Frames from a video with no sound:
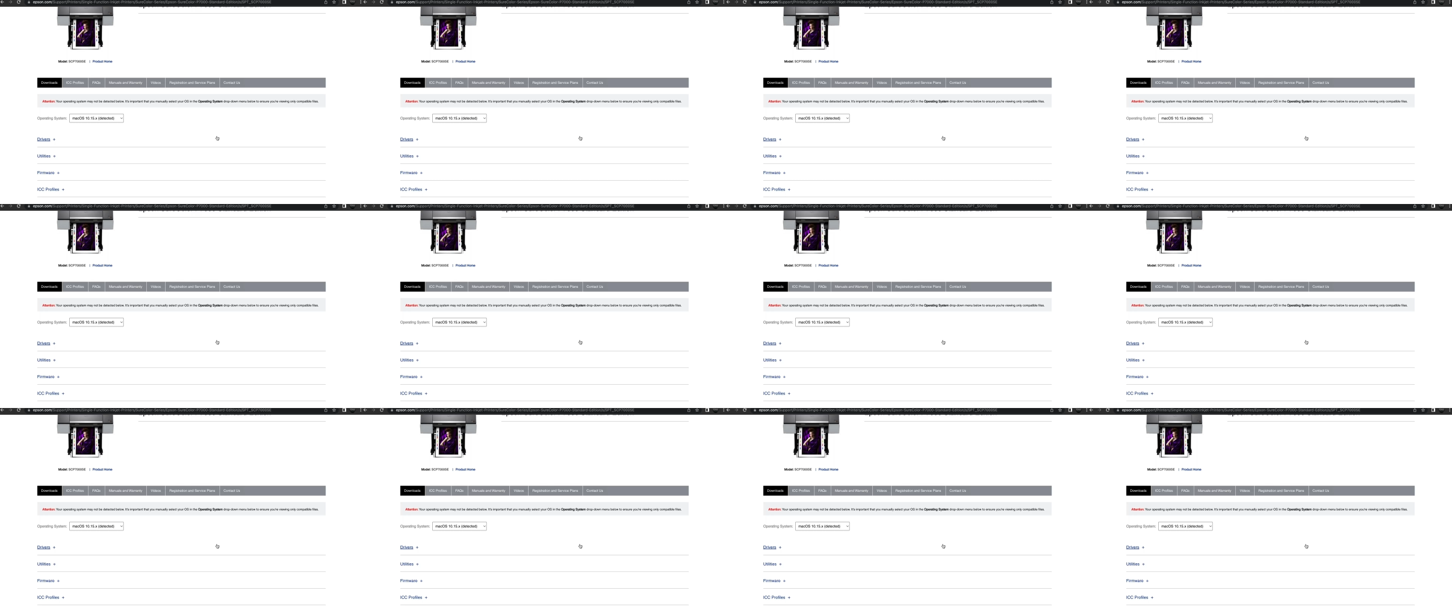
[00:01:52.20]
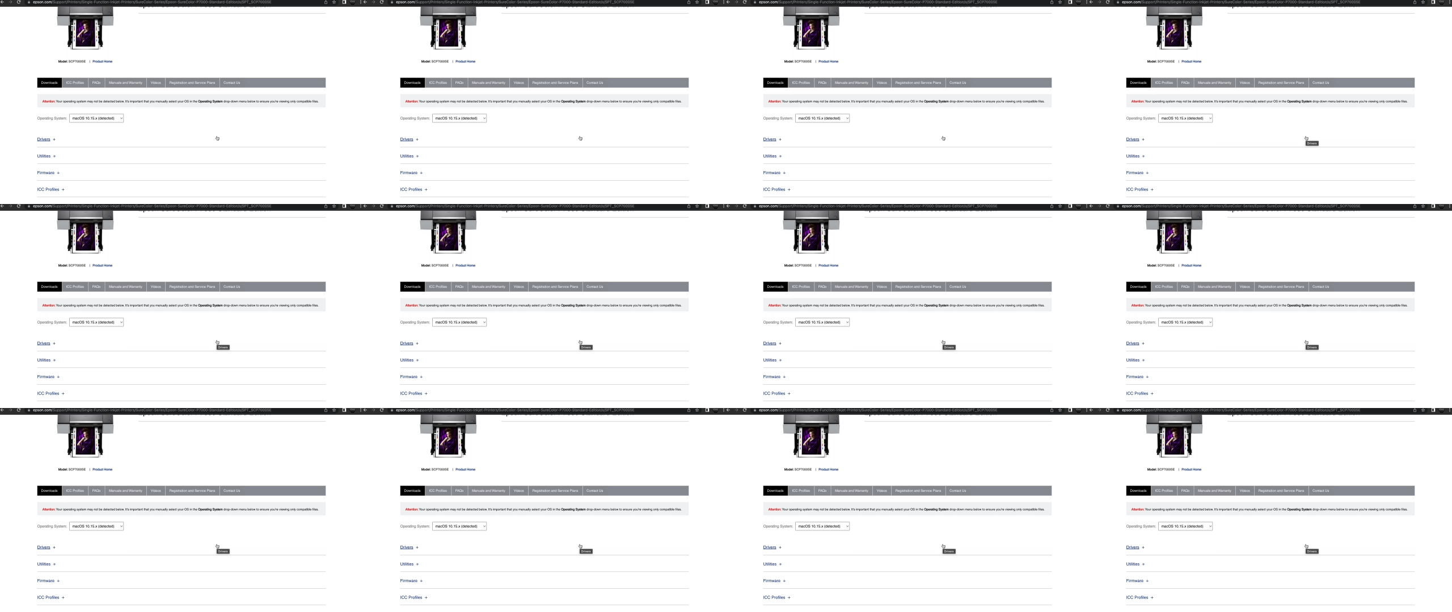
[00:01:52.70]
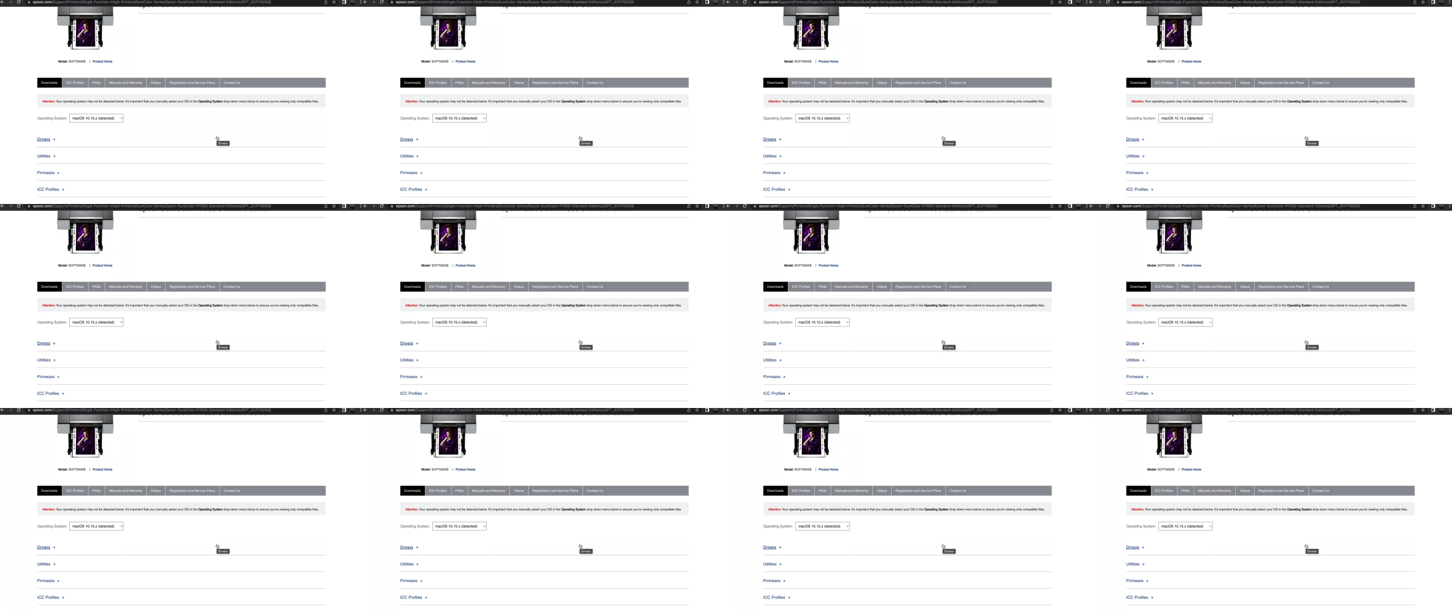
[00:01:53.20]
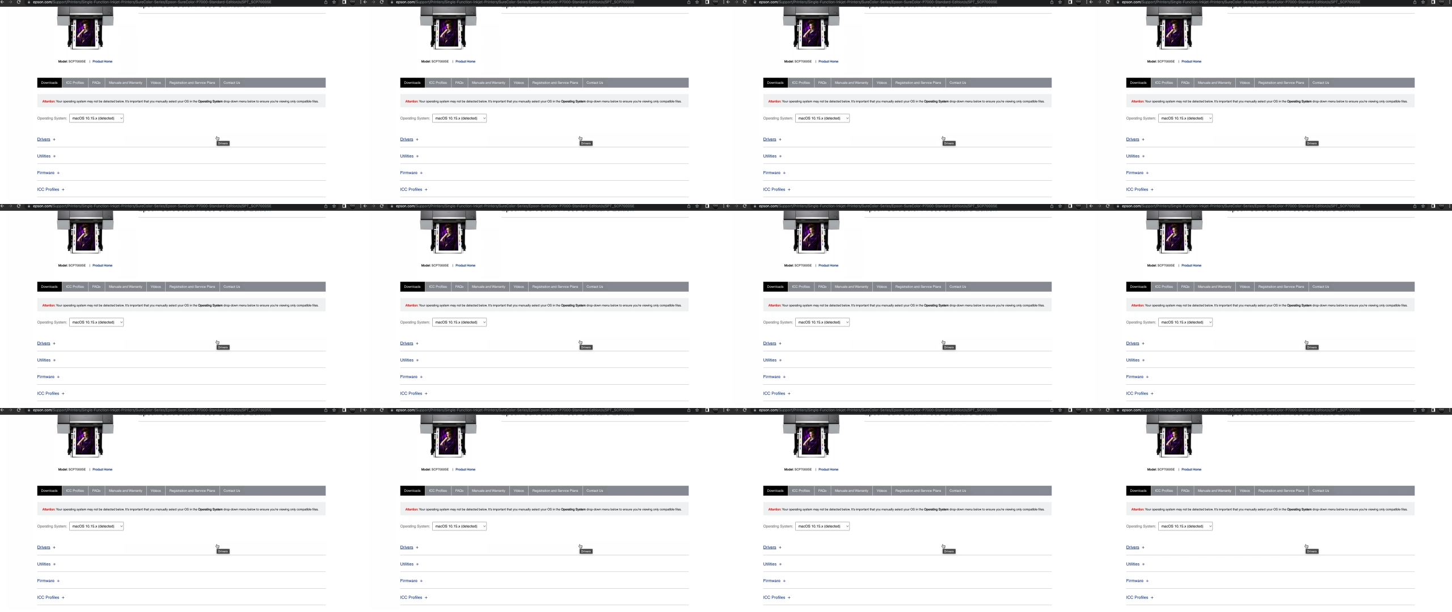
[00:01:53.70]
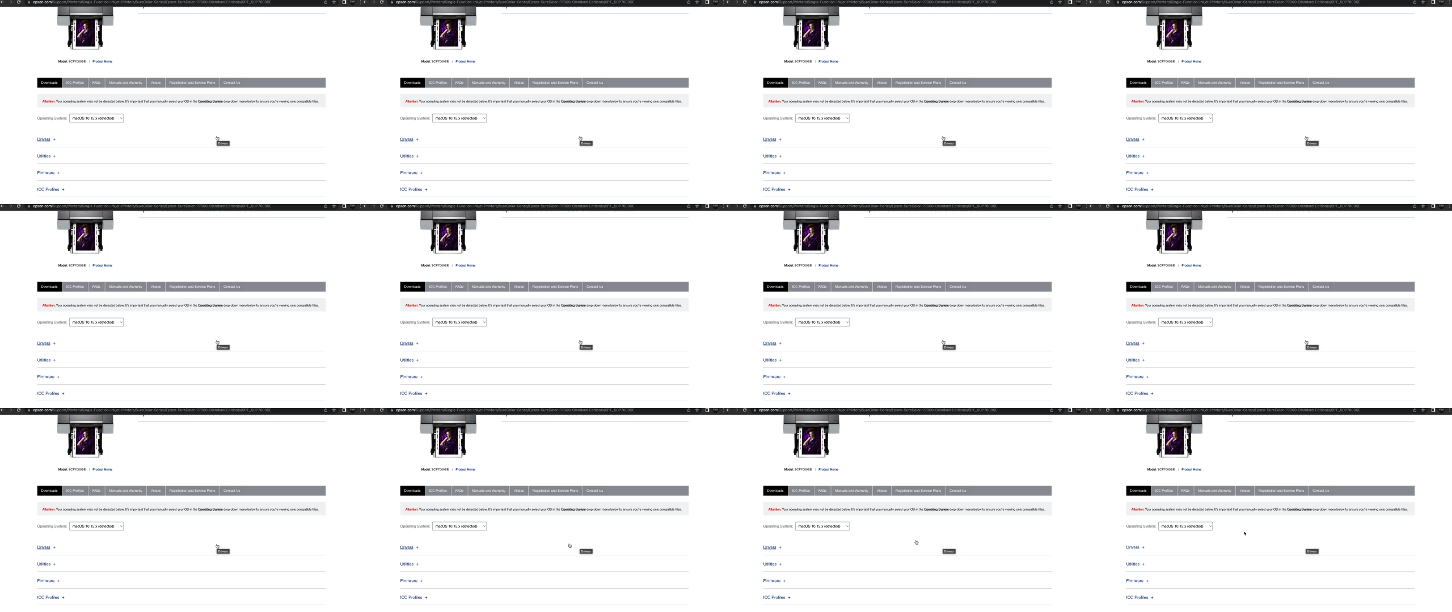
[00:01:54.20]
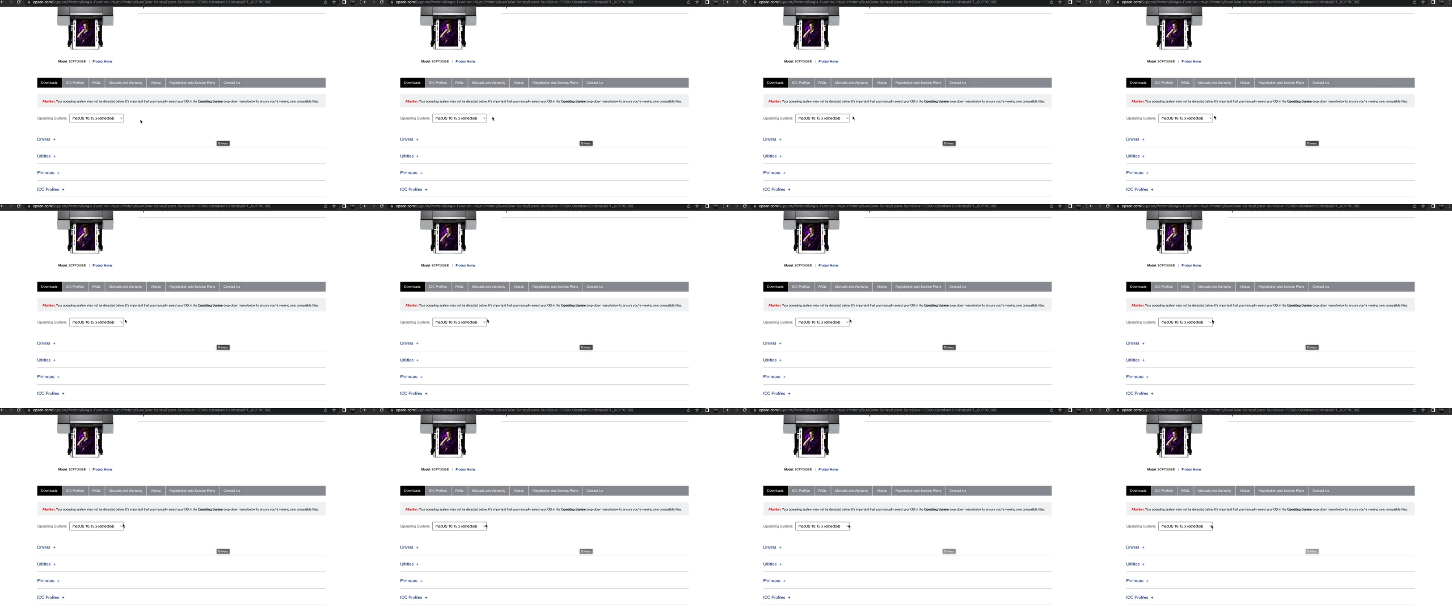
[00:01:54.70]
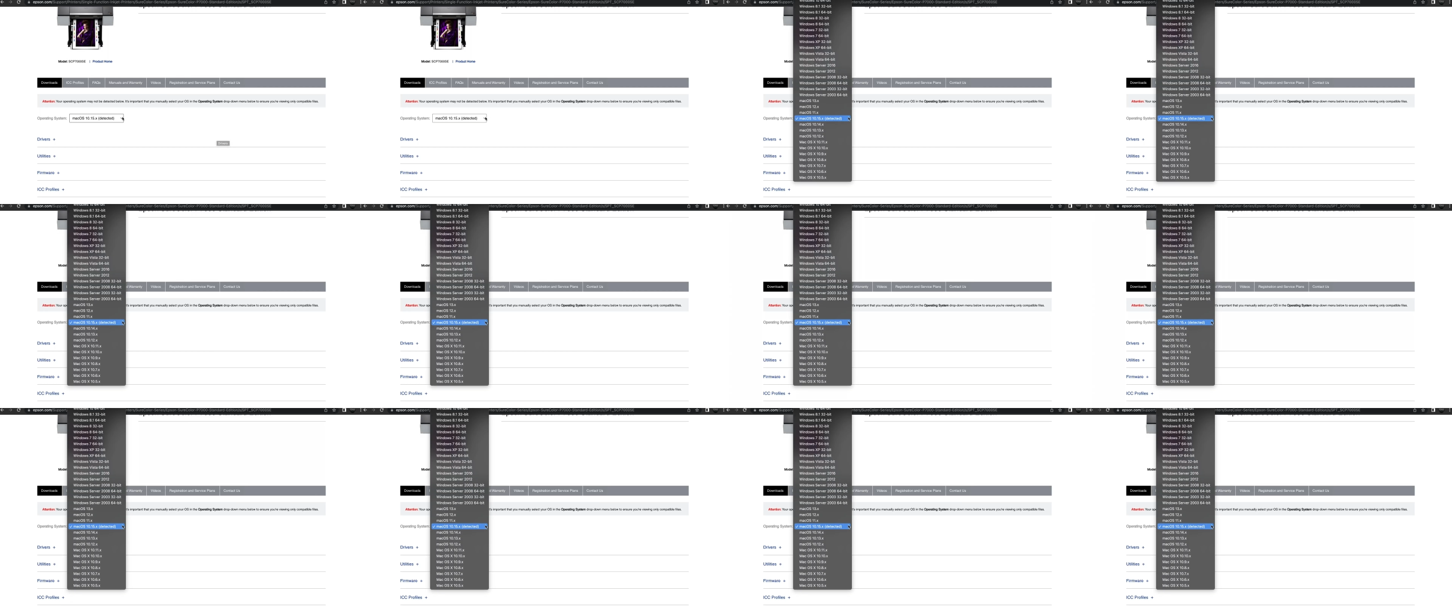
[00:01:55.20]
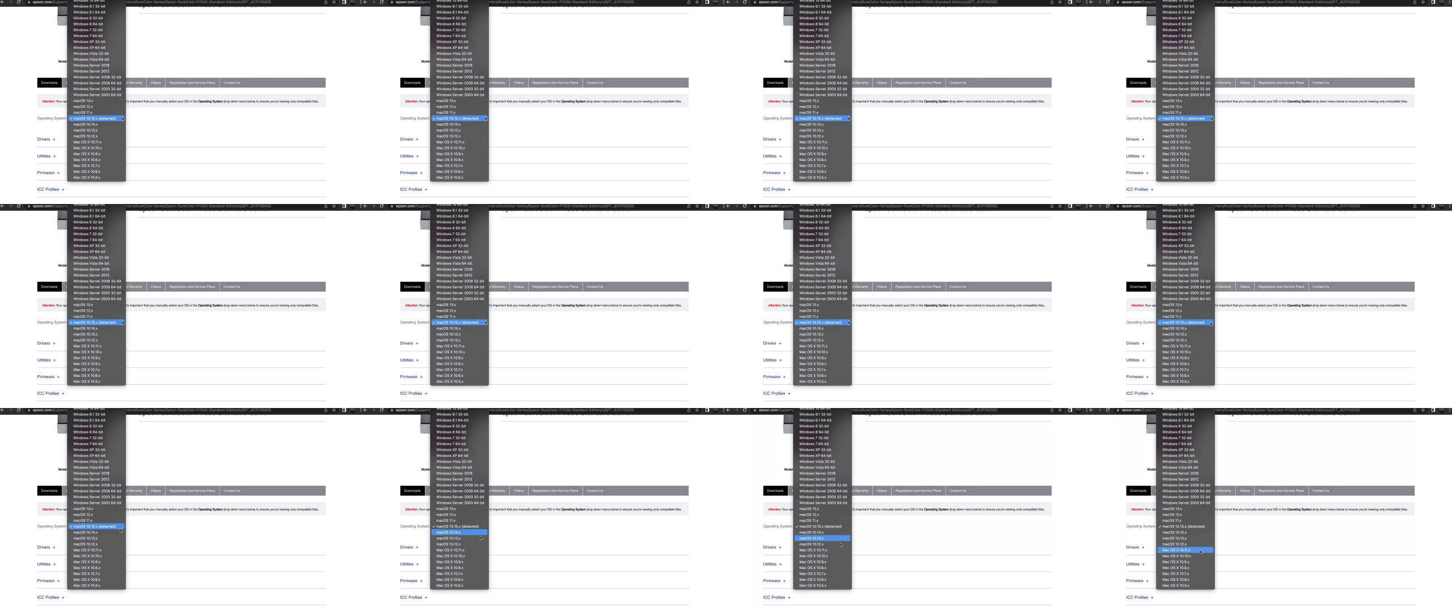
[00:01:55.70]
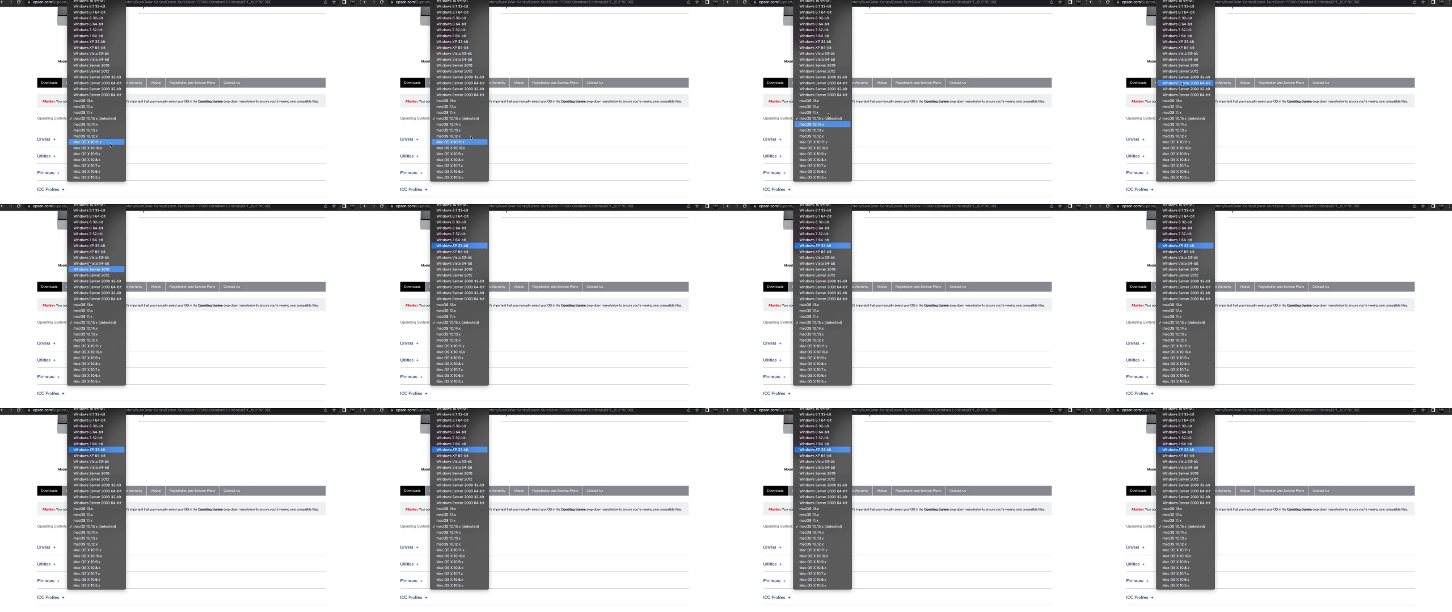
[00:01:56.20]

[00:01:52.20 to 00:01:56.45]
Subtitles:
(no speaker visible)